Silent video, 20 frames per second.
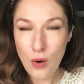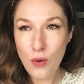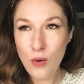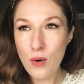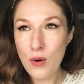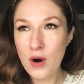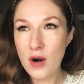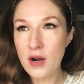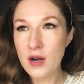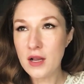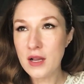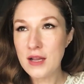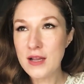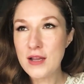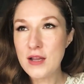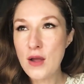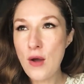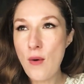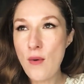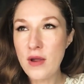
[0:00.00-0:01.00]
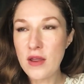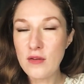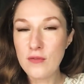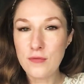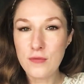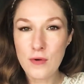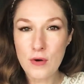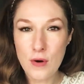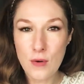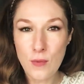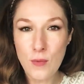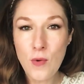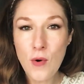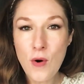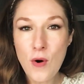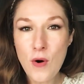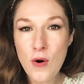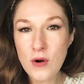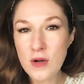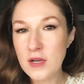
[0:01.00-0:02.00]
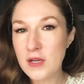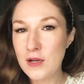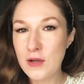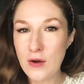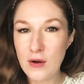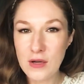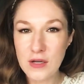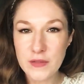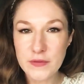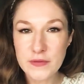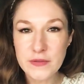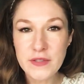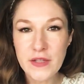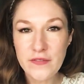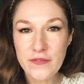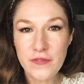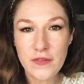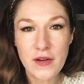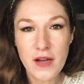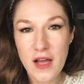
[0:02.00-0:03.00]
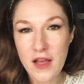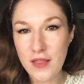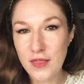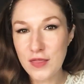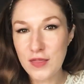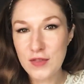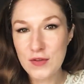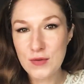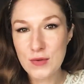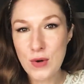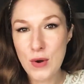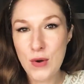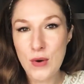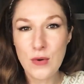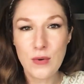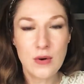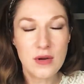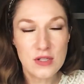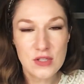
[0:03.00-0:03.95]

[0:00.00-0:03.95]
or going for a walk along a river and throw